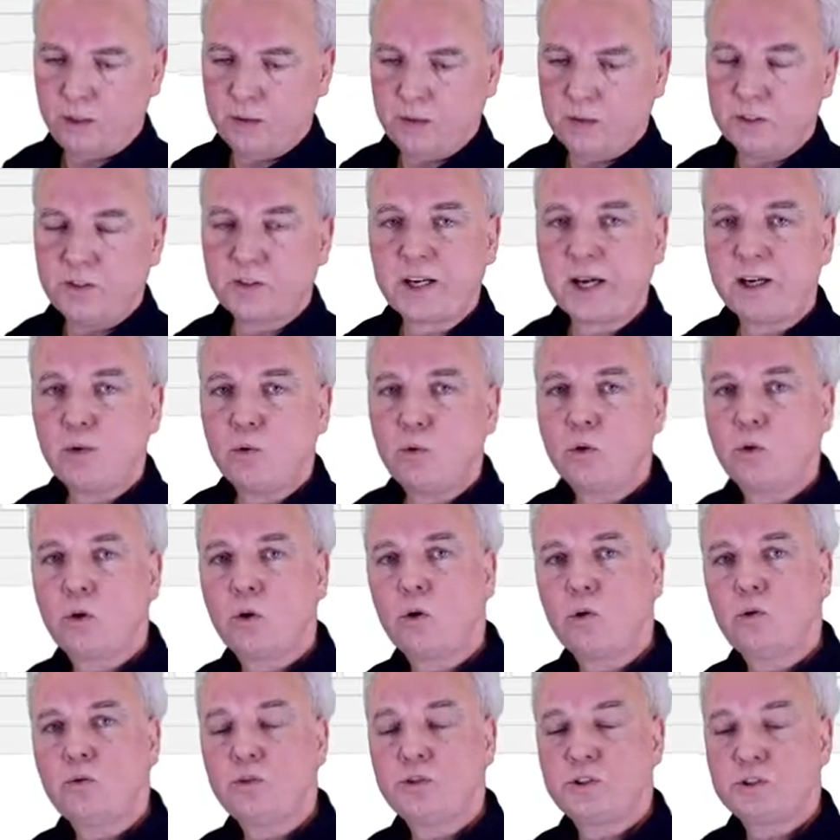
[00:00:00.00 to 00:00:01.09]

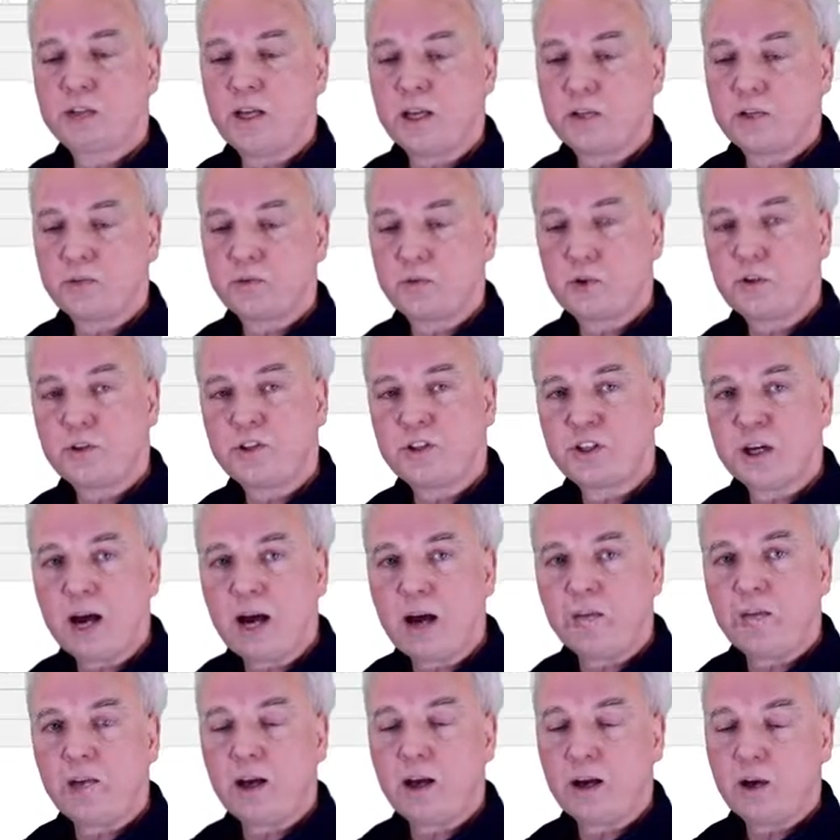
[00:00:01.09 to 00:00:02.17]
Jacoco stands for
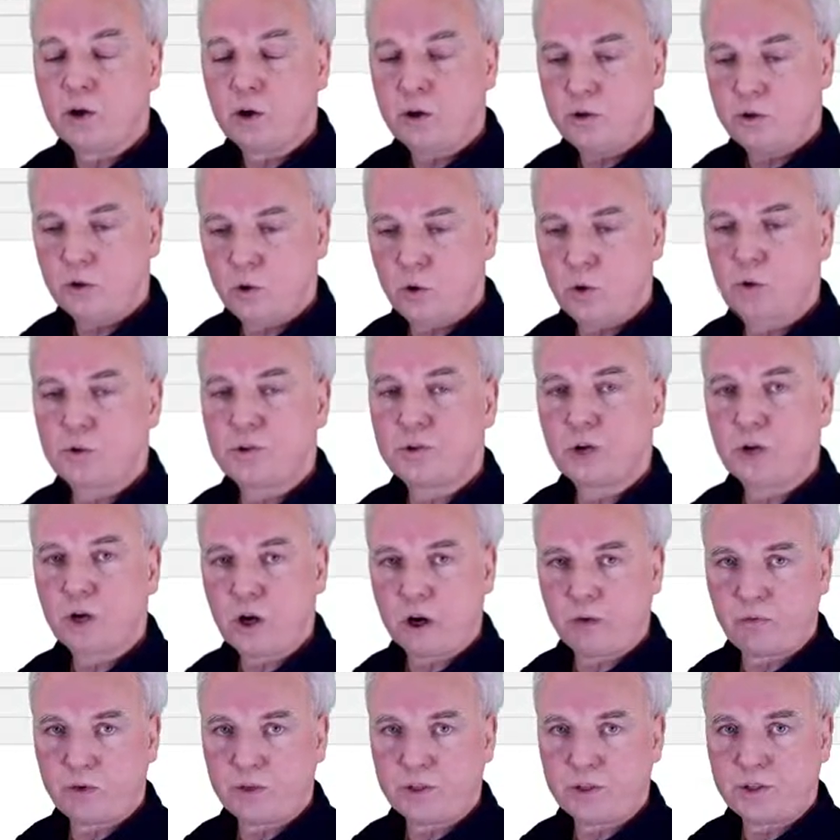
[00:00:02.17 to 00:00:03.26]
Java Code
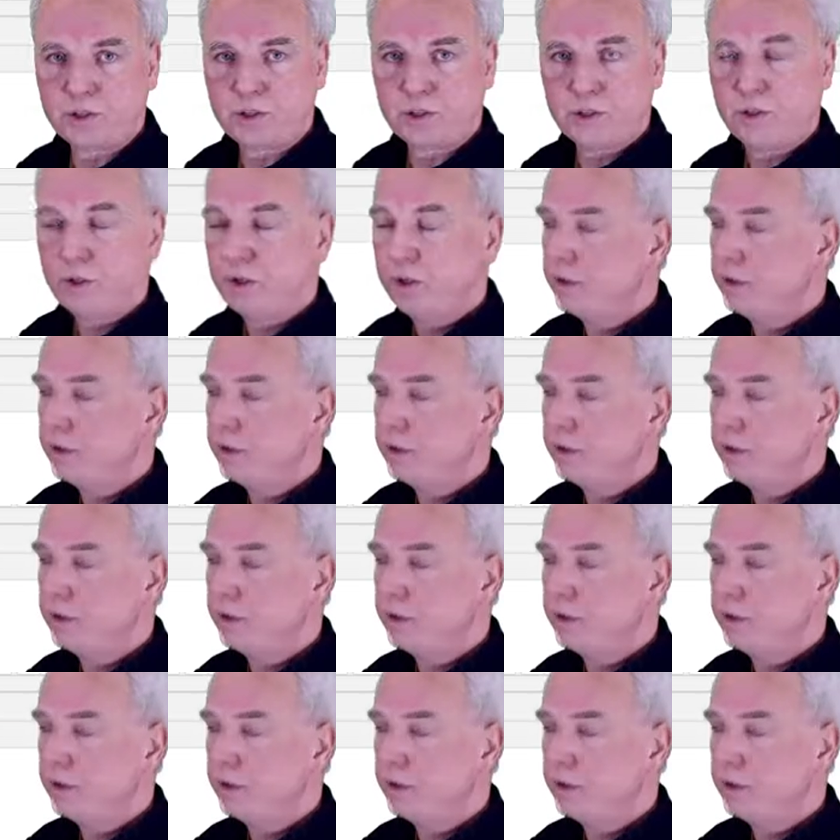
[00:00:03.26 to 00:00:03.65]
Coverage.